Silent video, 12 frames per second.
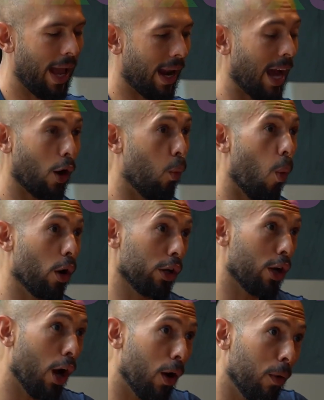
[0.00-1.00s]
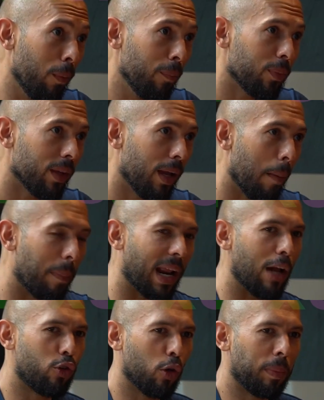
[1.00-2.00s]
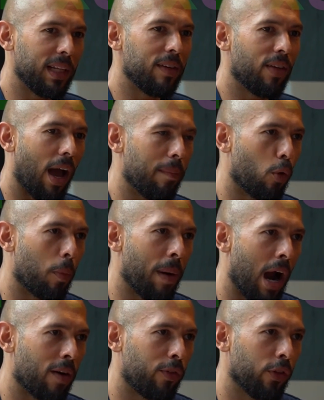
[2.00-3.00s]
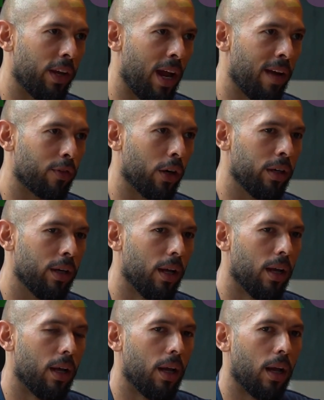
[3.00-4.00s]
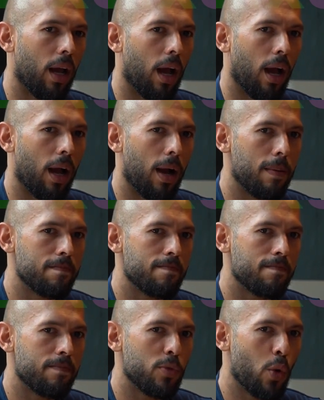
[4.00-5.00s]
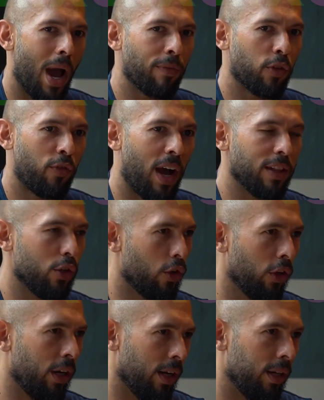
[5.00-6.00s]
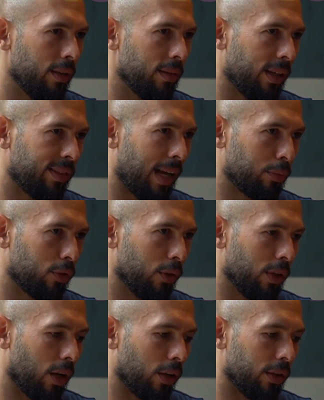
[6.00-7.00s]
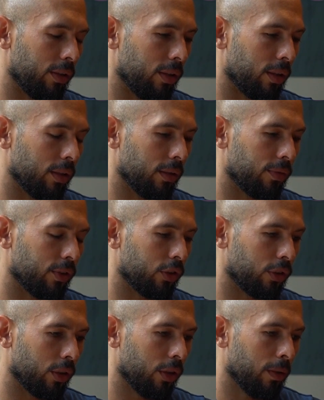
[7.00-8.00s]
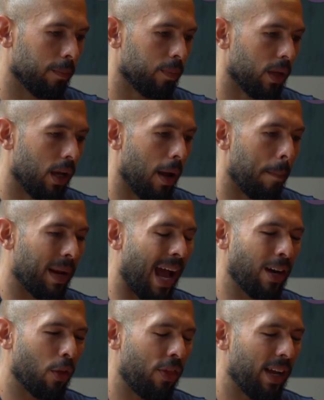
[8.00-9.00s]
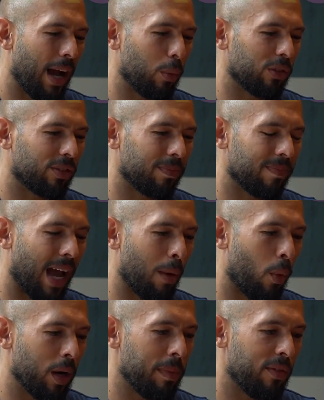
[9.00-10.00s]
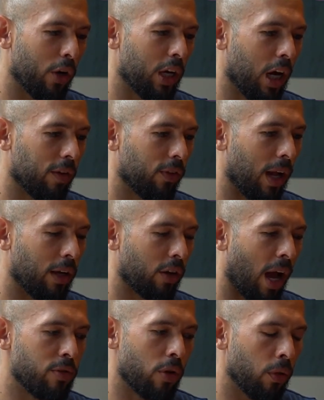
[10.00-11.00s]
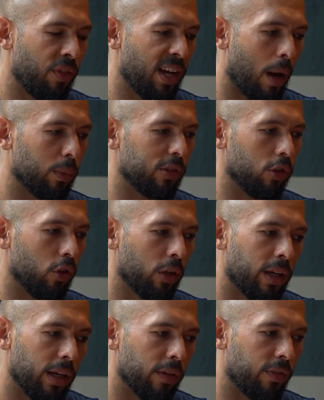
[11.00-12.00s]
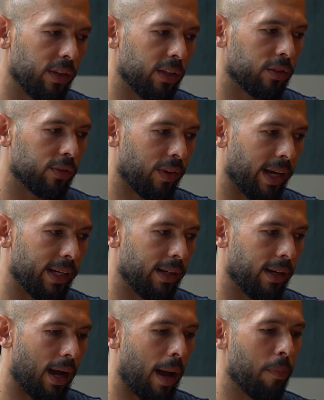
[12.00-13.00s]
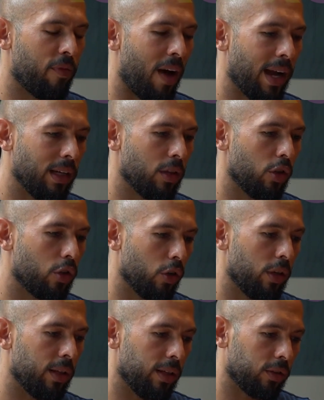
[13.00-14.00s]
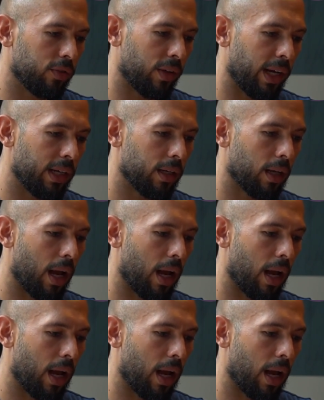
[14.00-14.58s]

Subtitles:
And I don't want to go, but I do believe that I'm more powerful than ever. And you have to find the good in it. That's absolutely not for sure. But I don't think I want to be very careful. I don't think I was looking for this fight. I'm finding the good in this fight.